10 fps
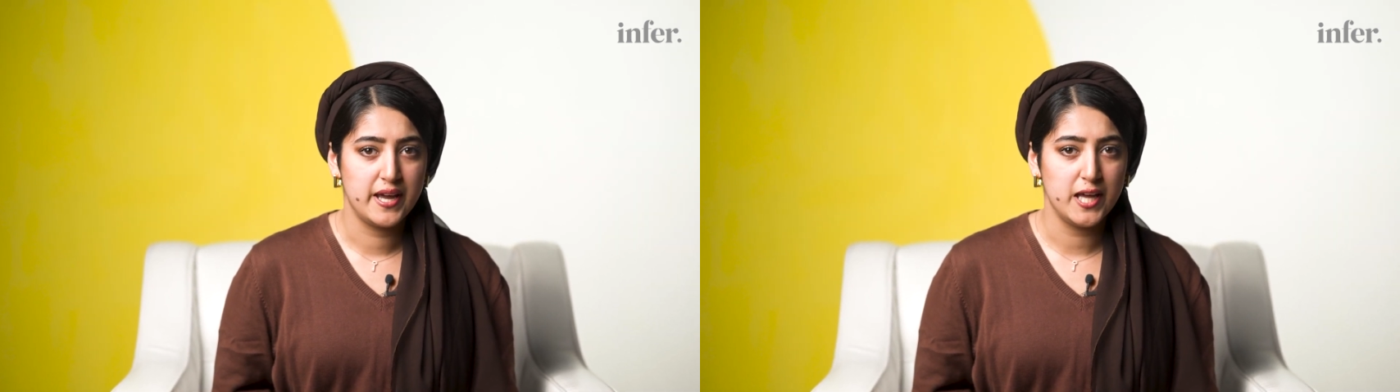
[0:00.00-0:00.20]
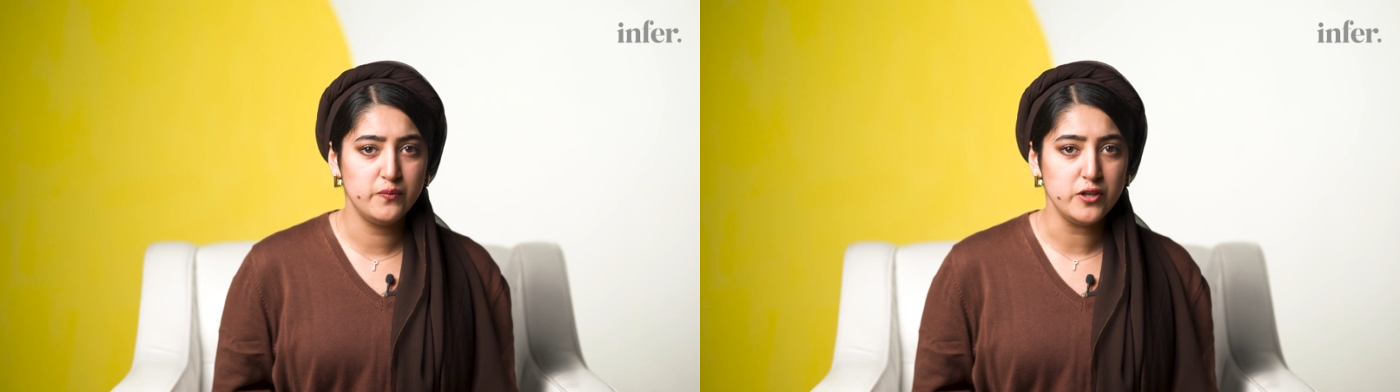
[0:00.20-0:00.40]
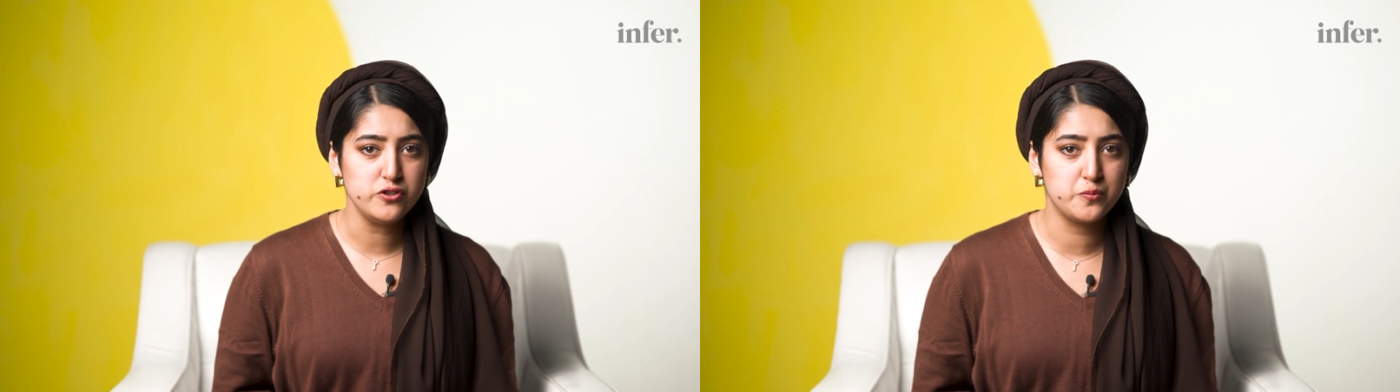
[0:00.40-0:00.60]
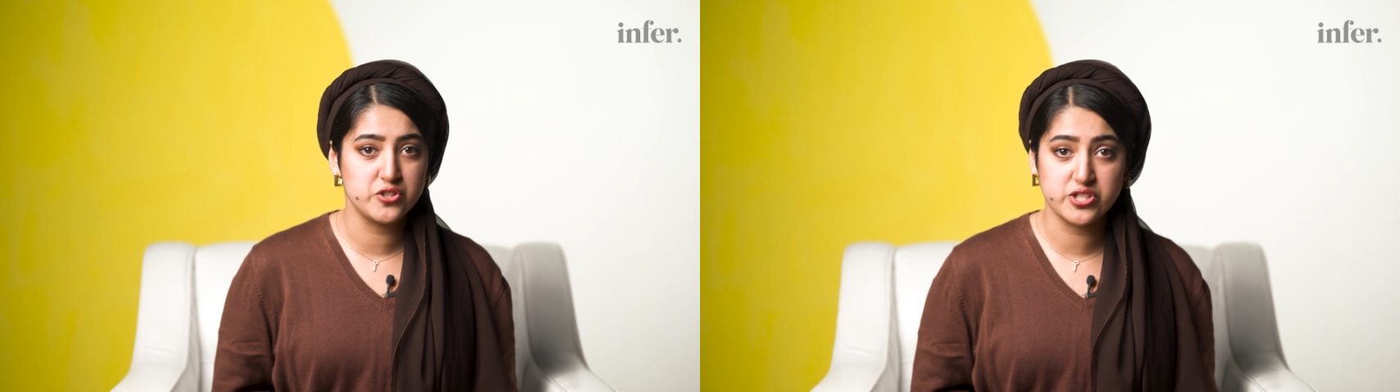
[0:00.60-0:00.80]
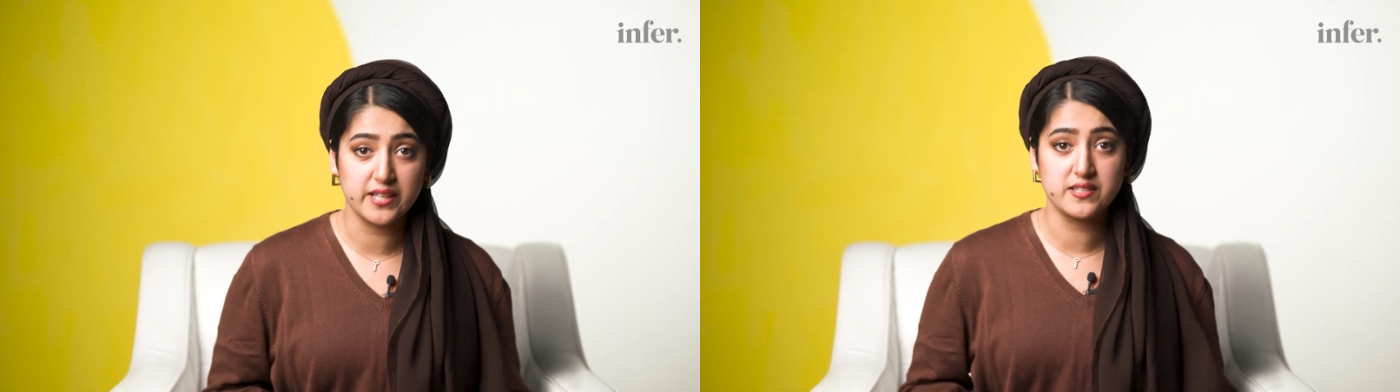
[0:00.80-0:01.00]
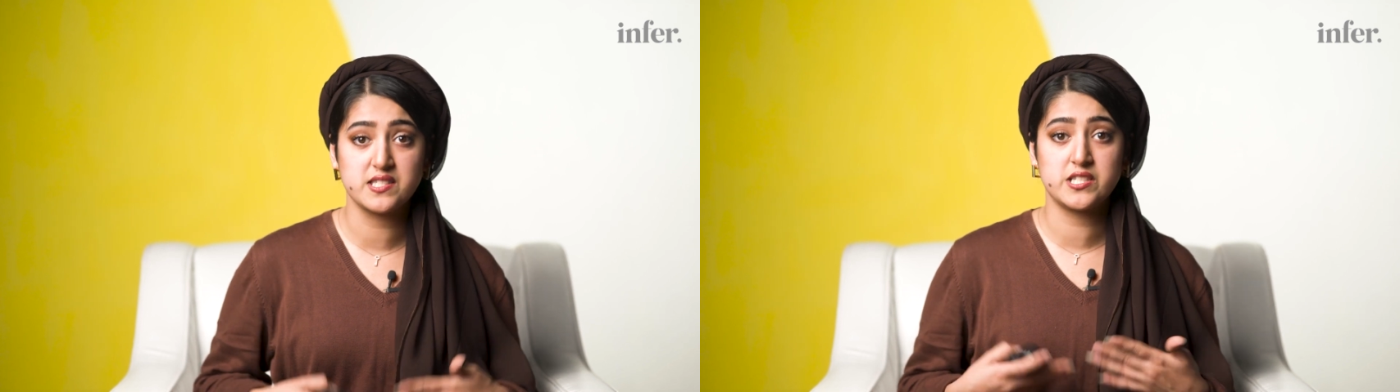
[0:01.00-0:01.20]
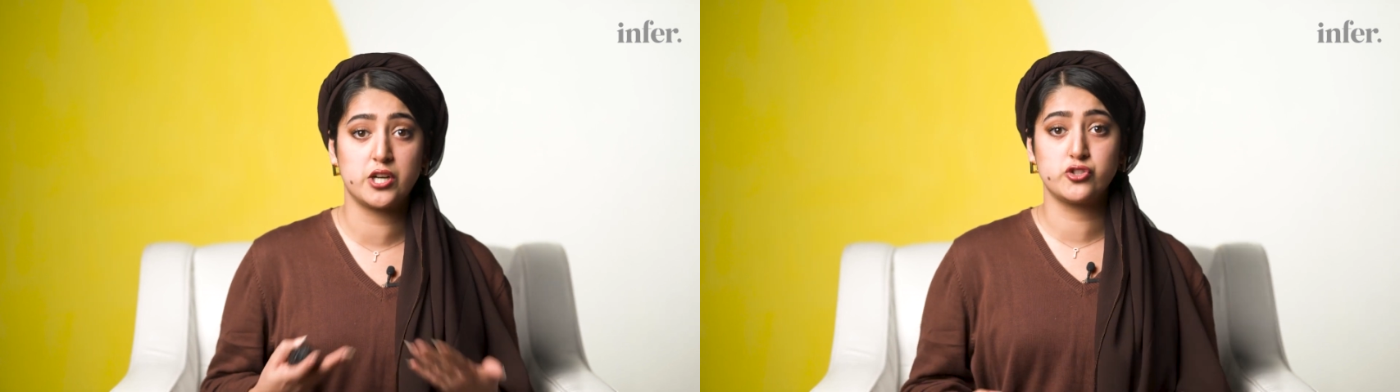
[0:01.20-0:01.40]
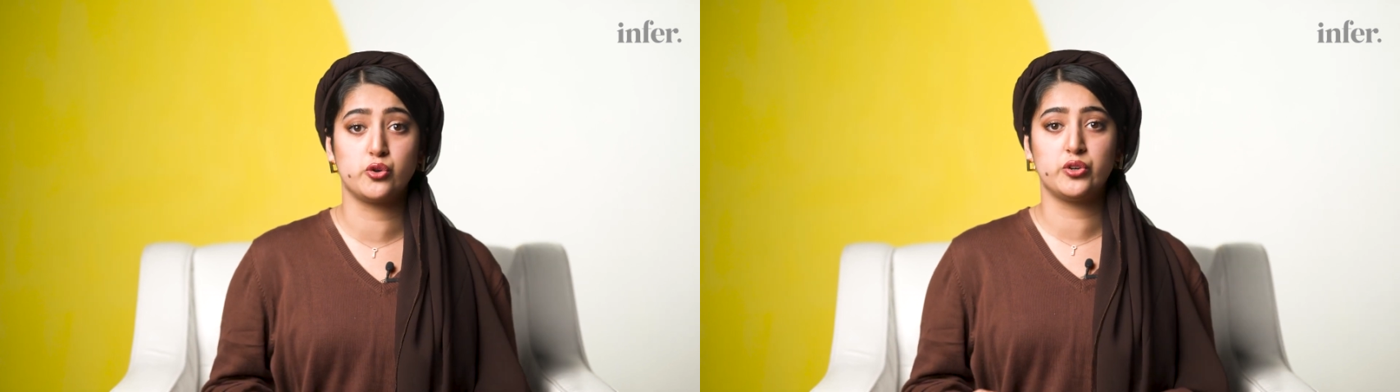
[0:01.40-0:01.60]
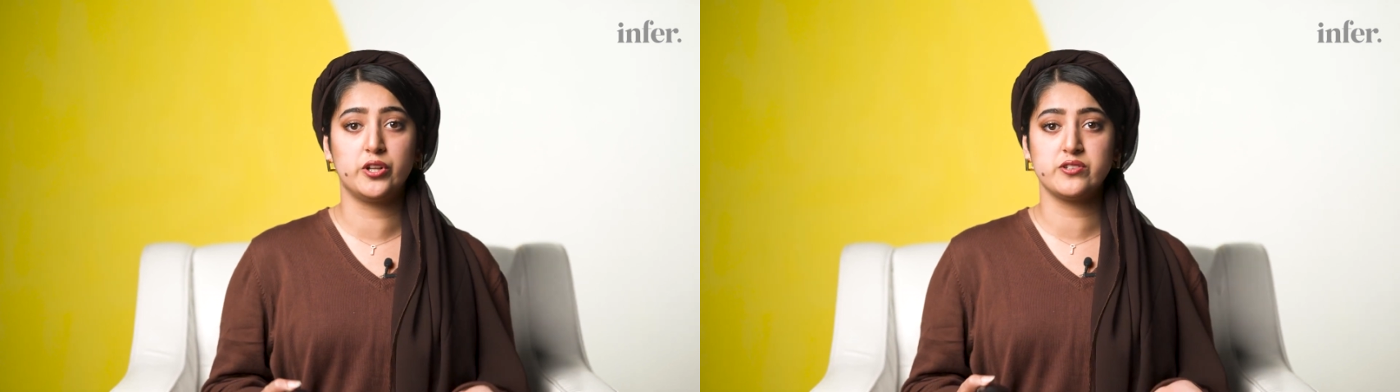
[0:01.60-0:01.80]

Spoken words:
and vowed to protect its territorial